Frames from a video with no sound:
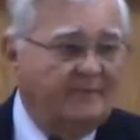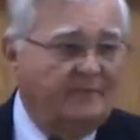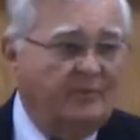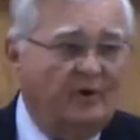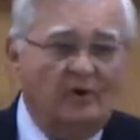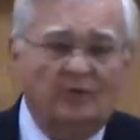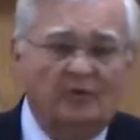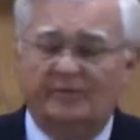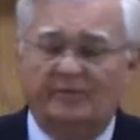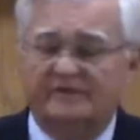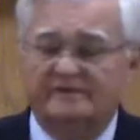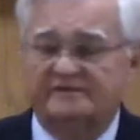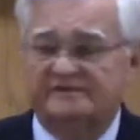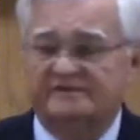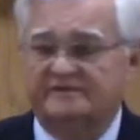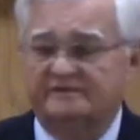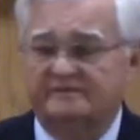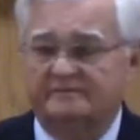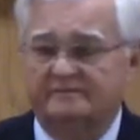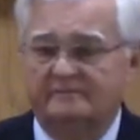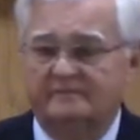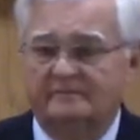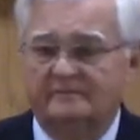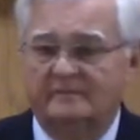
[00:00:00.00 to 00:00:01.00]
purpose.
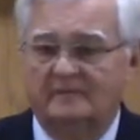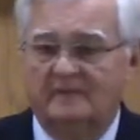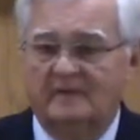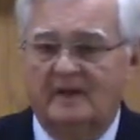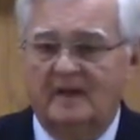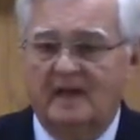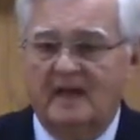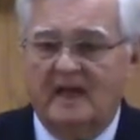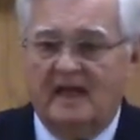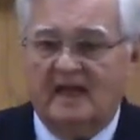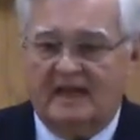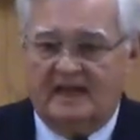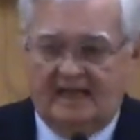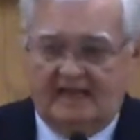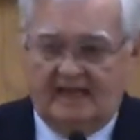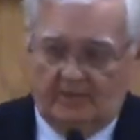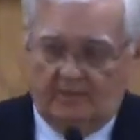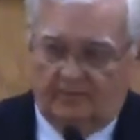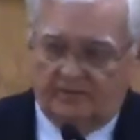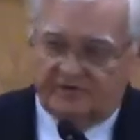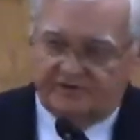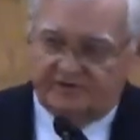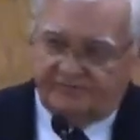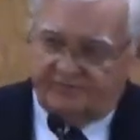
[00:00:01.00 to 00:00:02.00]
It
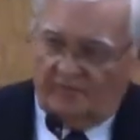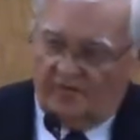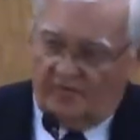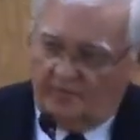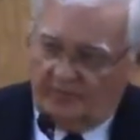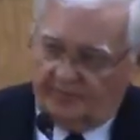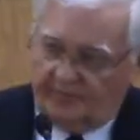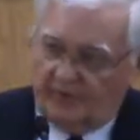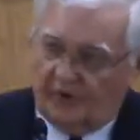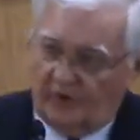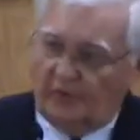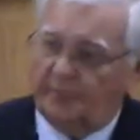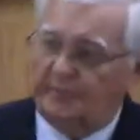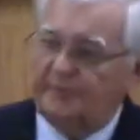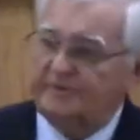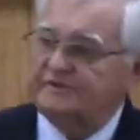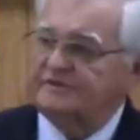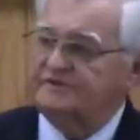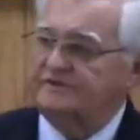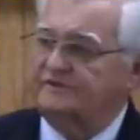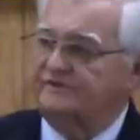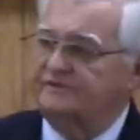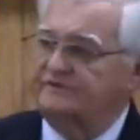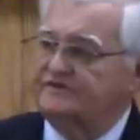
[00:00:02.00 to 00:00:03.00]
was for the
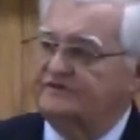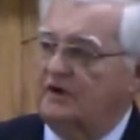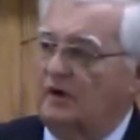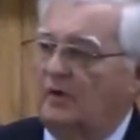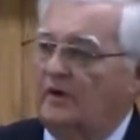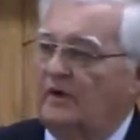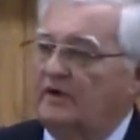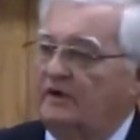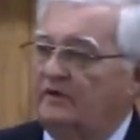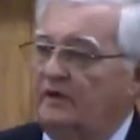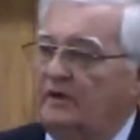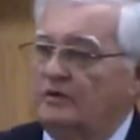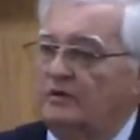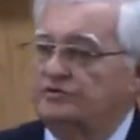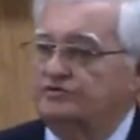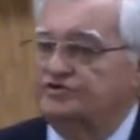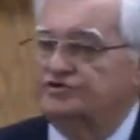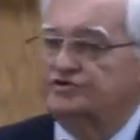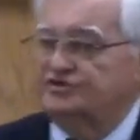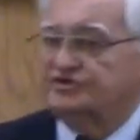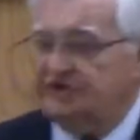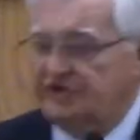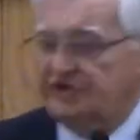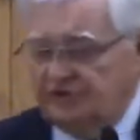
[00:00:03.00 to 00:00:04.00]
purpose of showing those
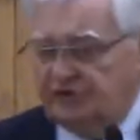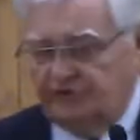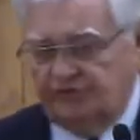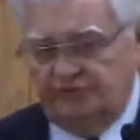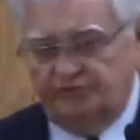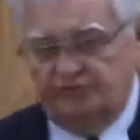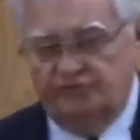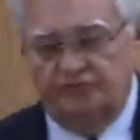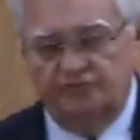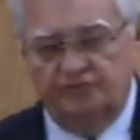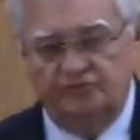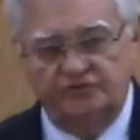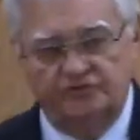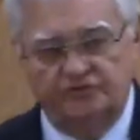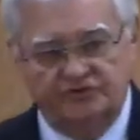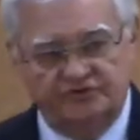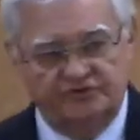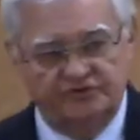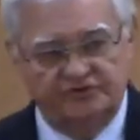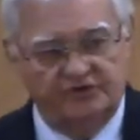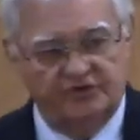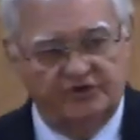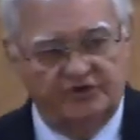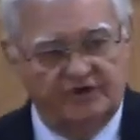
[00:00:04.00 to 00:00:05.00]
Jews